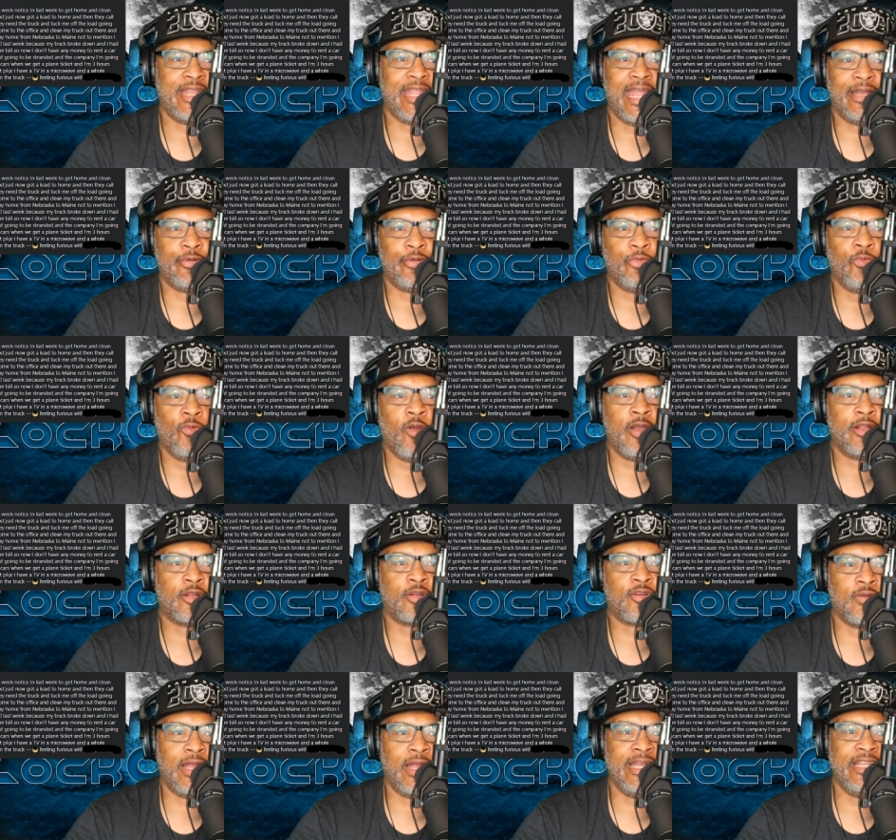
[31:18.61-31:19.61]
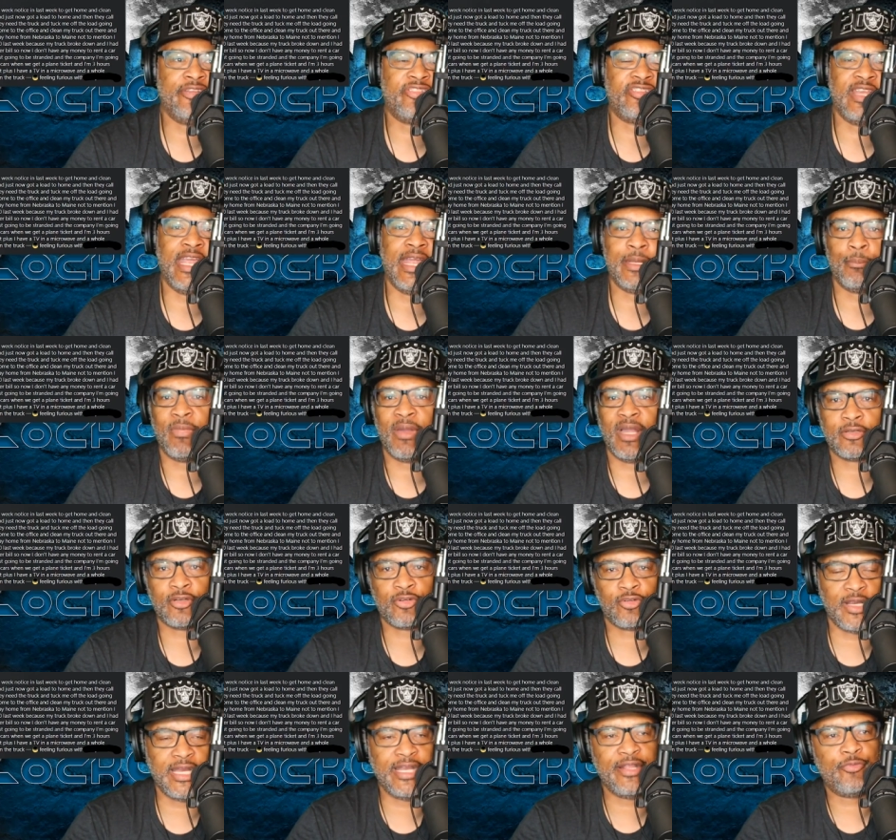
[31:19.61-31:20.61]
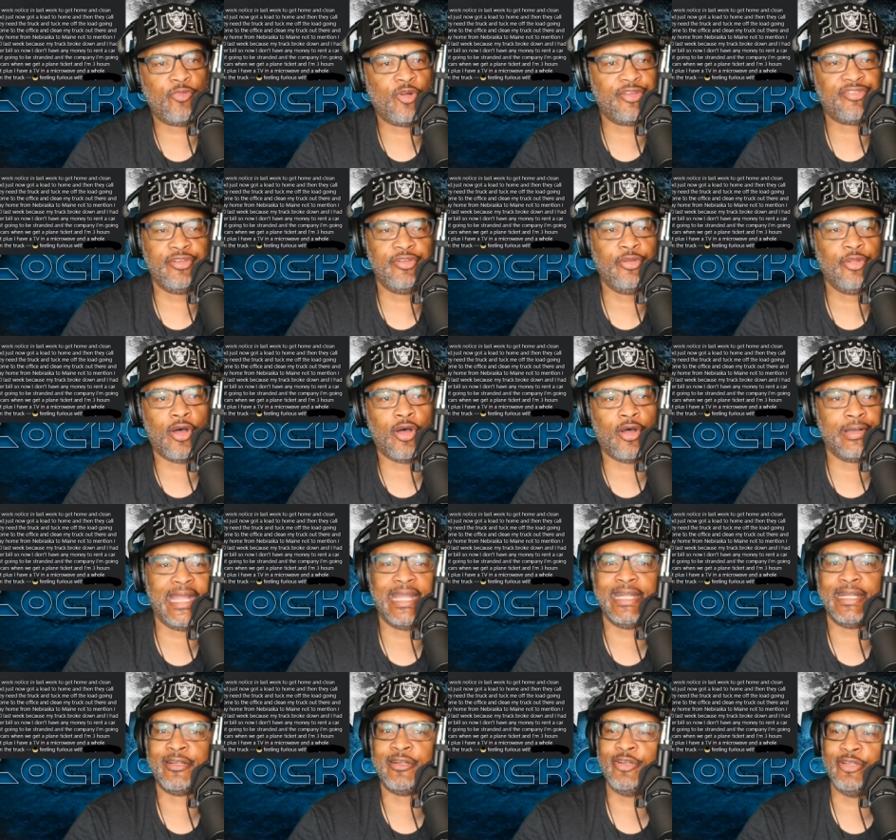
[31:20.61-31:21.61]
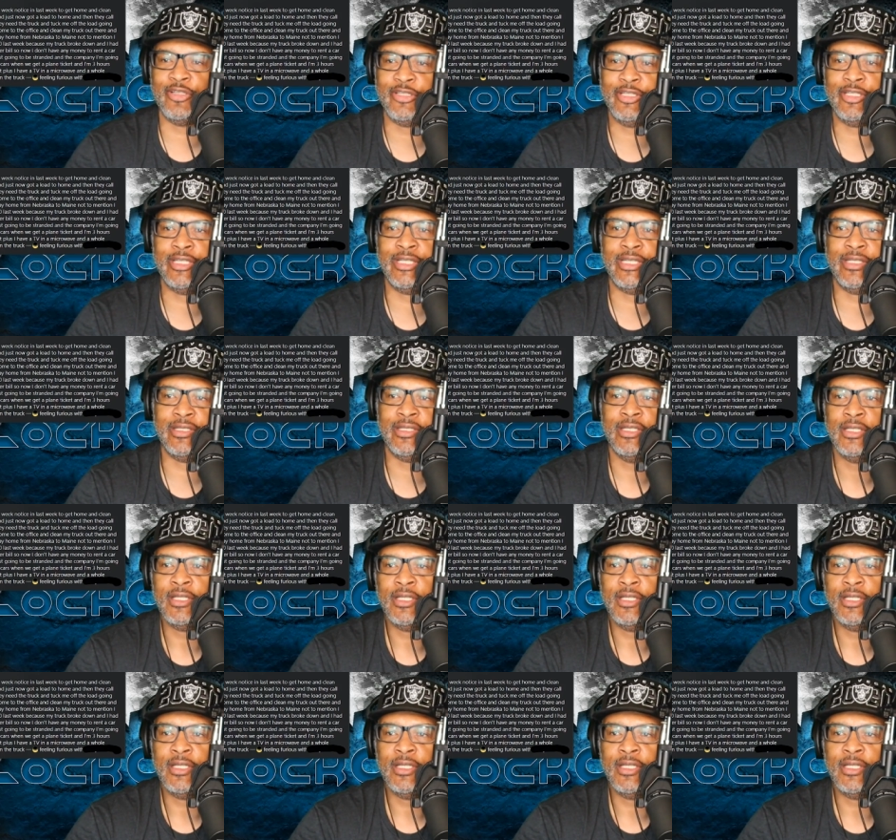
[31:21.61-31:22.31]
They had to run a credit check, and my credit wasn't all that good.